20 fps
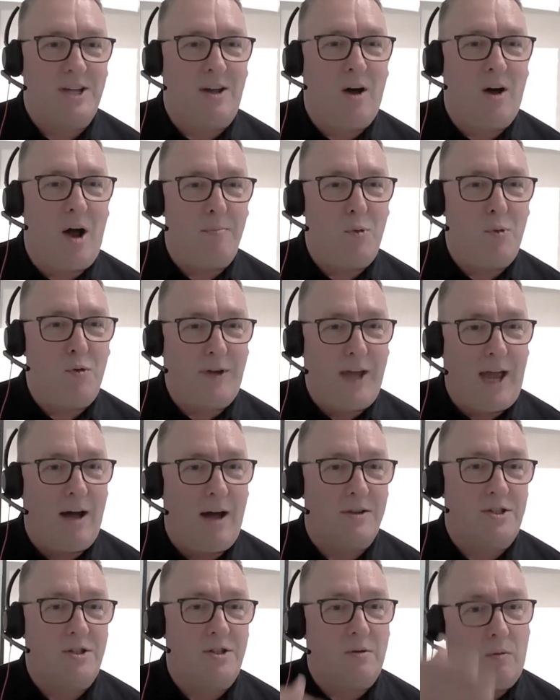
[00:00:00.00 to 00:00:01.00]
So I moved
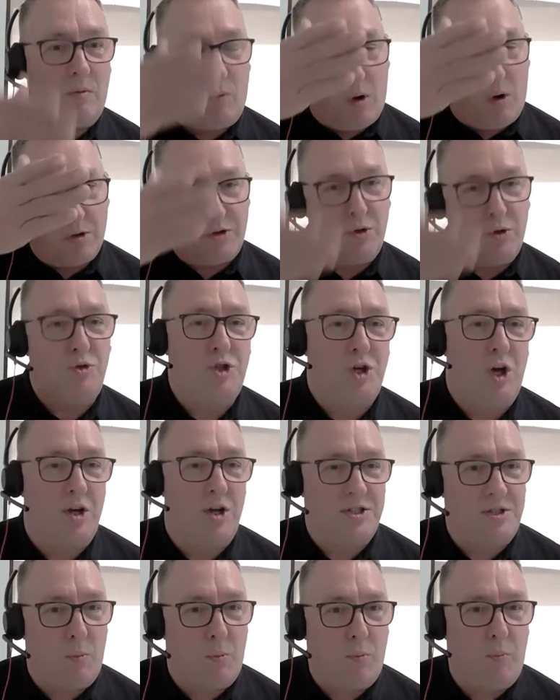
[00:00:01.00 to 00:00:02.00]
out to what New
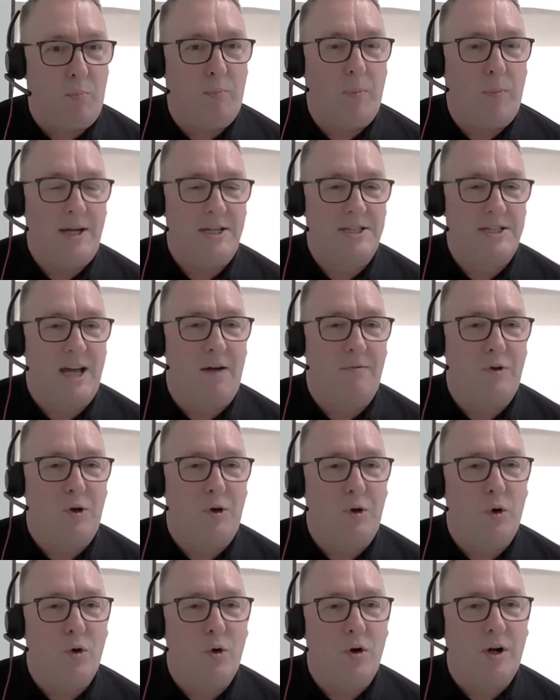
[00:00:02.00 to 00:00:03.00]
Jersey and based out of
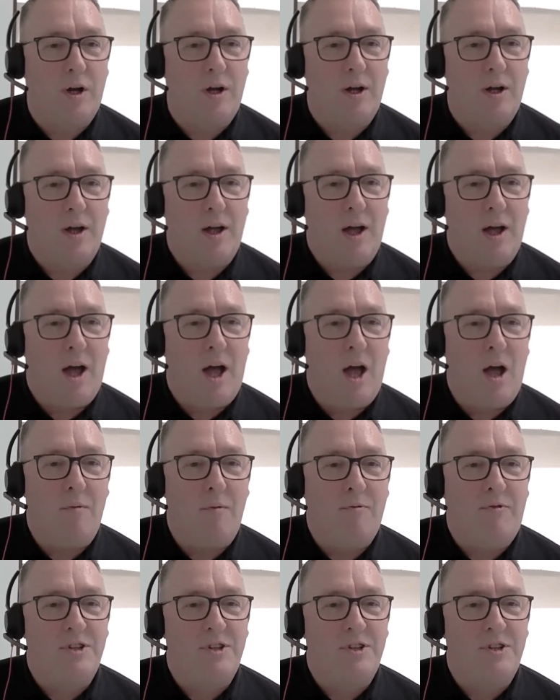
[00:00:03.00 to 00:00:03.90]
New York um,